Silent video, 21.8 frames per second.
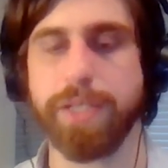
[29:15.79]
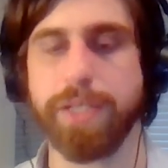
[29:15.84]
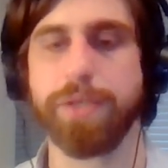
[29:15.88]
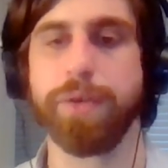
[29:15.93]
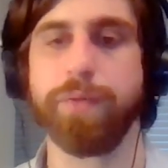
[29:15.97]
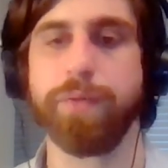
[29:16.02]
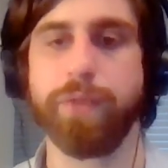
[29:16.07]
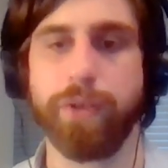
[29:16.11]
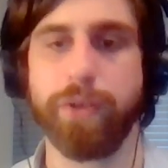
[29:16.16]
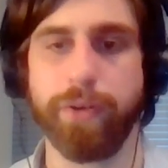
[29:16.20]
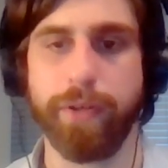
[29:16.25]

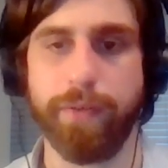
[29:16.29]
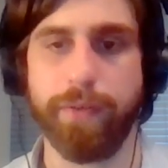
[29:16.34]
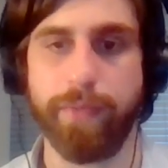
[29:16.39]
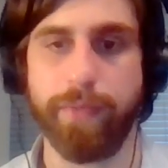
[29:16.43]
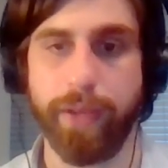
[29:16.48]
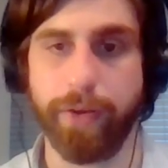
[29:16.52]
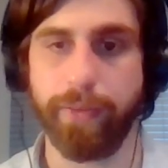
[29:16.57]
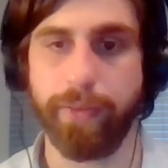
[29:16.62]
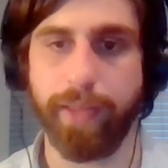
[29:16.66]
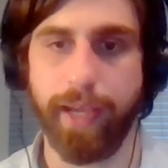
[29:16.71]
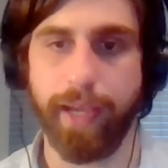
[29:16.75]
So if
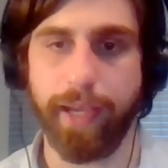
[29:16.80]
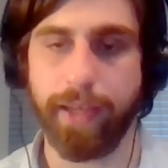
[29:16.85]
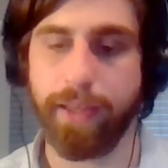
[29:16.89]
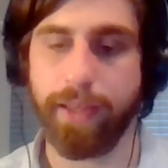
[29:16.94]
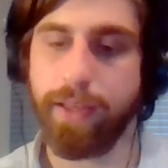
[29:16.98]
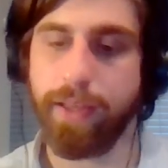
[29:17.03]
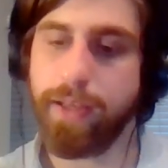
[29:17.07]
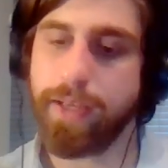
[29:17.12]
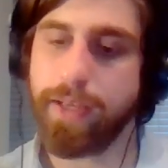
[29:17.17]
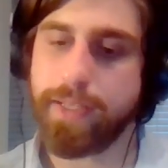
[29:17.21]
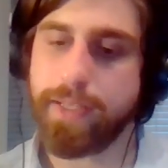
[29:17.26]
they're like
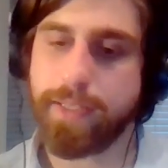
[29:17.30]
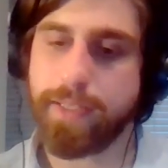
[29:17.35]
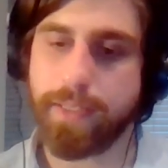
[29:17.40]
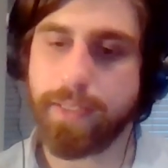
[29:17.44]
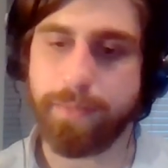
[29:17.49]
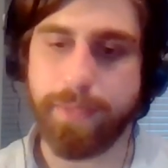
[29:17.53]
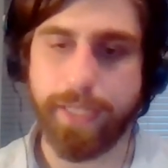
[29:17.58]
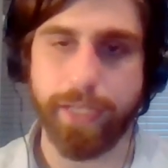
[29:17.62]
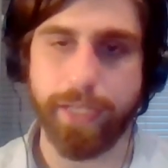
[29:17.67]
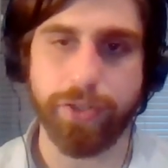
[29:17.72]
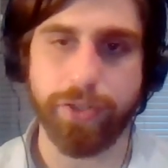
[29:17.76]

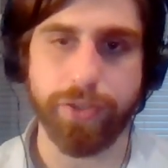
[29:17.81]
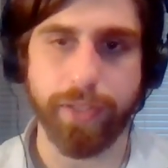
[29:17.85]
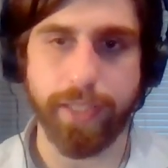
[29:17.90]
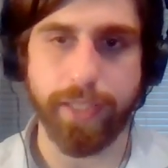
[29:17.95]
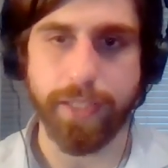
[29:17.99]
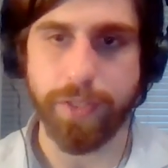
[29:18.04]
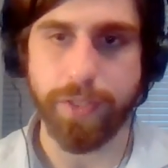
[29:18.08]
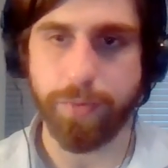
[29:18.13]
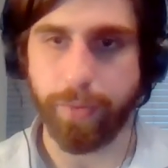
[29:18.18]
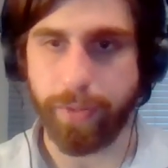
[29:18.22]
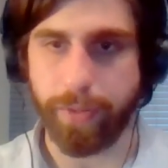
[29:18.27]
substantially
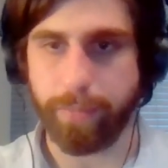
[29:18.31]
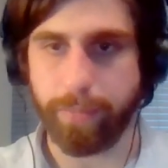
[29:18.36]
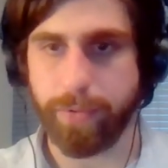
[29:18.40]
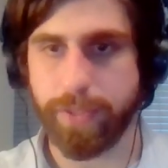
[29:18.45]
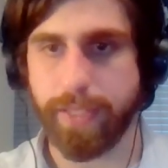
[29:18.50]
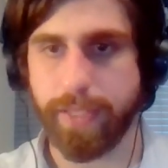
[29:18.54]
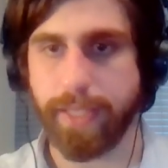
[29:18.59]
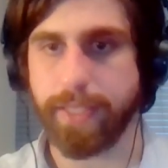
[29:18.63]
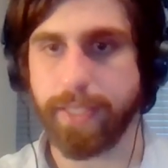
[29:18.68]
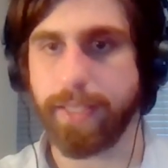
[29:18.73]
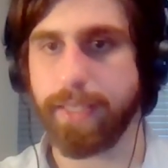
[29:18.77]
is
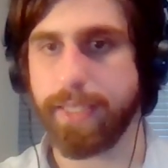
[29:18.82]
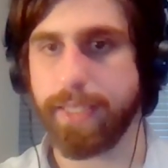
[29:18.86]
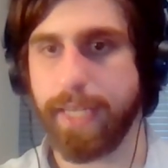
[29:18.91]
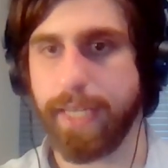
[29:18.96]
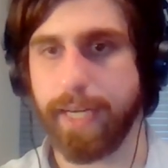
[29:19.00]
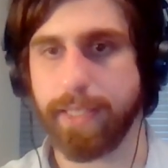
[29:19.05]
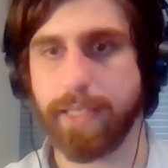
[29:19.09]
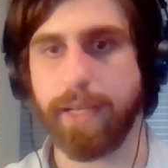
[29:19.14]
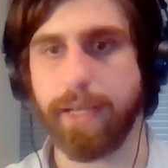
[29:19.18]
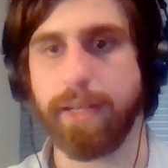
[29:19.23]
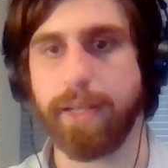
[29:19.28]
20% in the
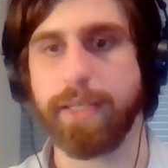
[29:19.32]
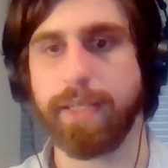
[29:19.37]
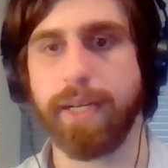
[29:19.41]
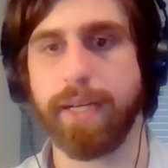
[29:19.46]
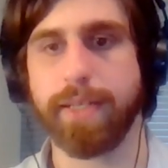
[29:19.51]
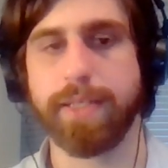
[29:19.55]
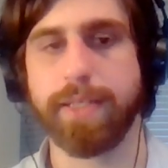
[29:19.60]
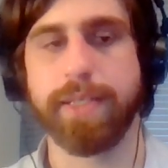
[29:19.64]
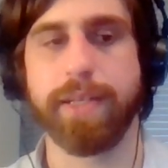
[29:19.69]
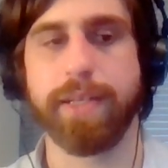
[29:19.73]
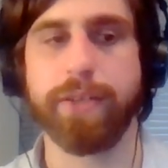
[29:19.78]
tax
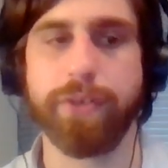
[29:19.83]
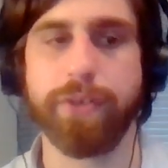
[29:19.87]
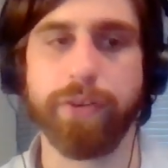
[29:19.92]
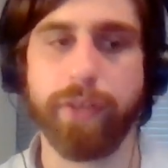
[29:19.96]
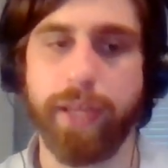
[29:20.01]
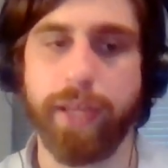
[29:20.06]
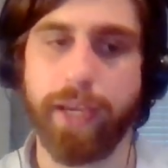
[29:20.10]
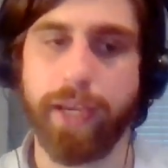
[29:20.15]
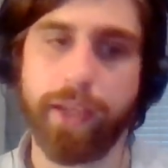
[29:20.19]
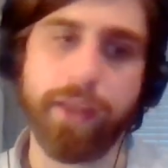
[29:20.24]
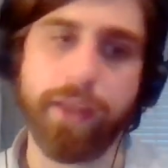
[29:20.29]
context, and you're
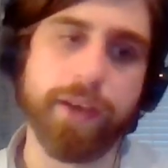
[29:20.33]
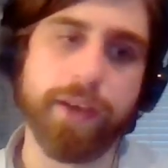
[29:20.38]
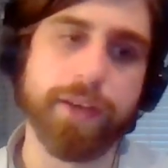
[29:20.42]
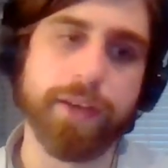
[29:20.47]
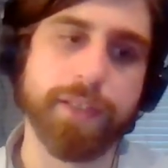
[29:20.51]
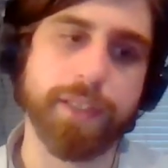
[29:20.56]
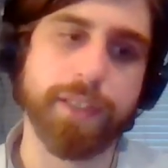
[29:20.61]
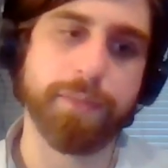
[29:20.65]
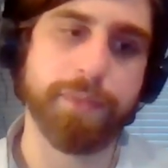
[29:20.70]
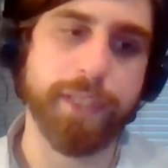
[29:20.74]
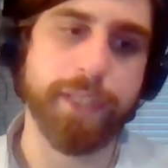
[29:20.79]
like
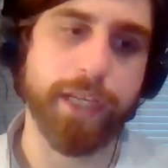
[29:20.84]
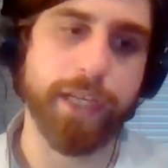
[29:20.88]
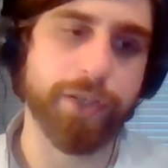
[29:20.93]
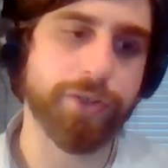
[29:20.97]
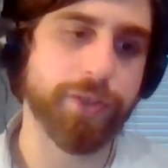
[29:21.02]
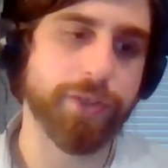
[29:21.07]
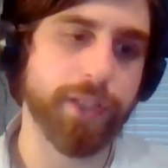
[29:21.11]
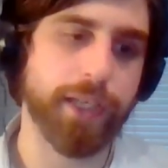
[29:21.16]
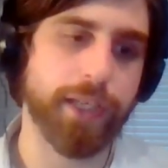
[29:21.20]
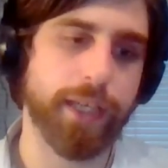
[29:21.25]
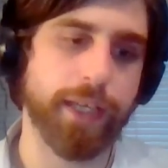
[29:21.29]

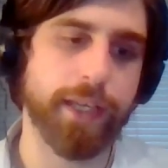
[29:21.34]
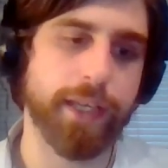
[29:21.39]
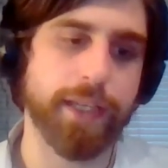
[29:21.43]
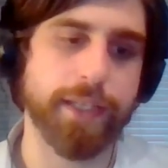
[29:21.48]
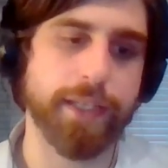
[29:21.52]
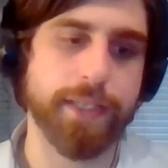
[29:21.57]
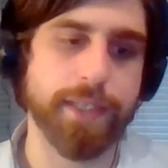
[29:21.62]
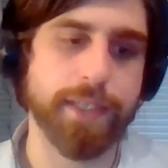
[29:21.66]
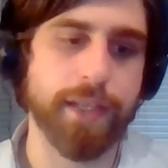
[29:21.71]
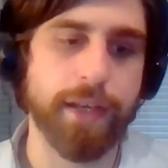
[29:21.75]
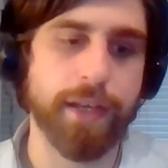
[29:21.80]
substantially
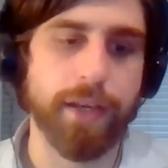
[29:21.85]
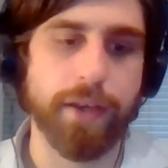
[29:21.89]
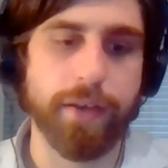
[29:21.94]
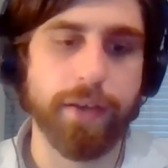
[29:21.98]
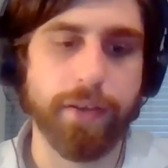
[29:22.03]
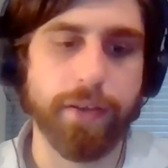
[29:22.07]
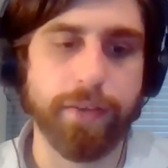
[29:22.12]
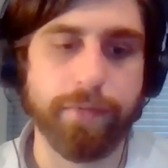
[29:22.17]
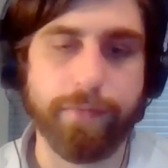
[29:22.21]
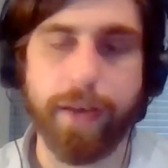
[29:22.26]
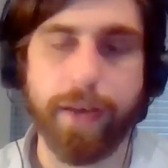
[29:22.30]
is
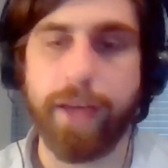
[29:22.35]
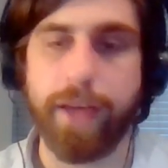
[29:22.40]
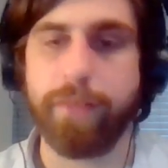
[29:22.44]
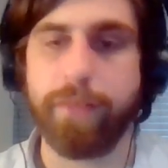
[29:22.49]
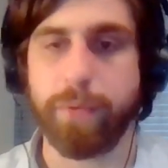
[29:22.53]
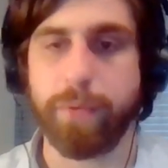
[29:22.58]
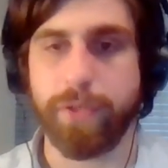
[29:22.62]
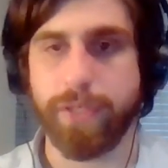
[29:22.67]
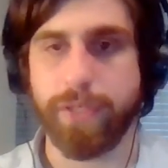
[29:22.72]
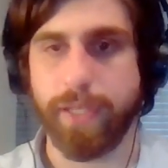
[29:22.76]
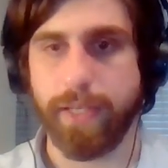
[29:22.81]

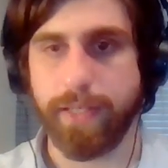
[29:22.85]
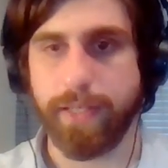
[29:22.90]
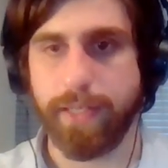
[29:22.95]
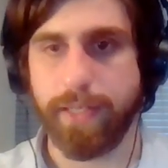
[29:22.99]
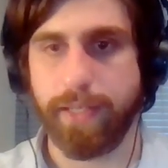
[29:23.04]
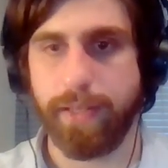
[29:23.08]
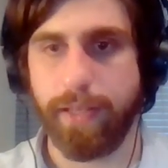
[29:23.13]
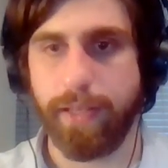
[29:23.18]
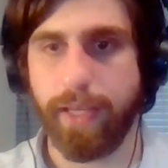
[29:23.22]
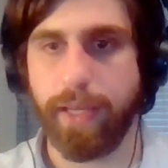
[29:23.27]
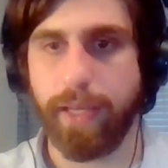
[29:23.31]
5%
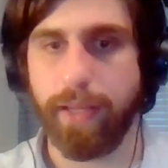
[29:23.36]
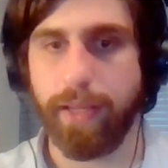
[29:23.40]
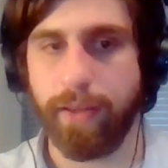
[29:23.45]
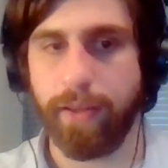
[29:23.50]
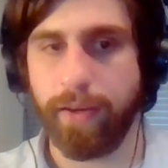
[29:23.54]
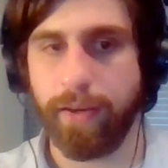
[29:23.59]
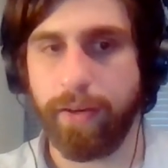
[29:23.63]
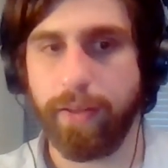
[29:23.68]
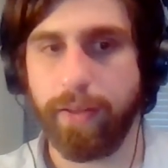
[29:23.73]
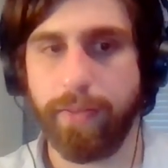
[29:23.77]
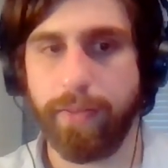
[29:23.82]

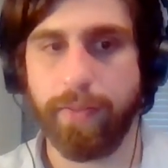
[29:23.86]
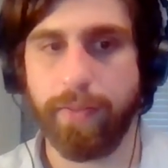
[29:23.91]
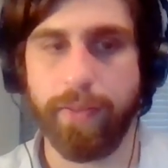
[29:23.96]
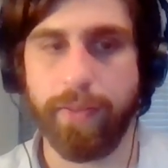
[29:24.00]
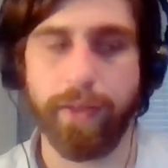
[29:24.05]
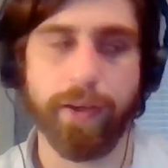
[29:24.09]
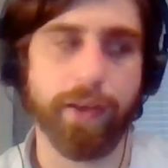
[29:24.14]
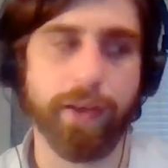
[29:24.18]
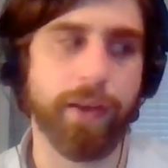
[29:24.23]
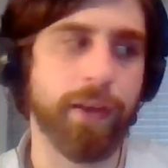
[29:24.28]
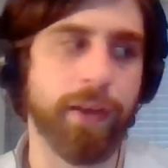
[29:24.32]
in
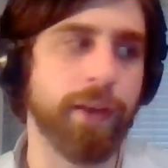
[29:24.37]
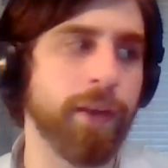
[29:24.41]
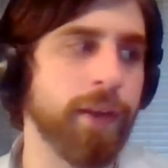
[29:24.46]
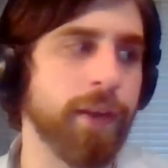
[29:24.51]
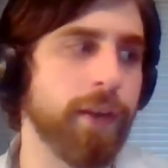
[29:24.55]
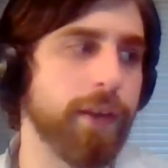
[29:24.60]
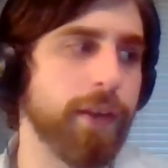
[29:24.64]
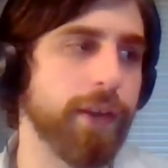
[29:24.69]
the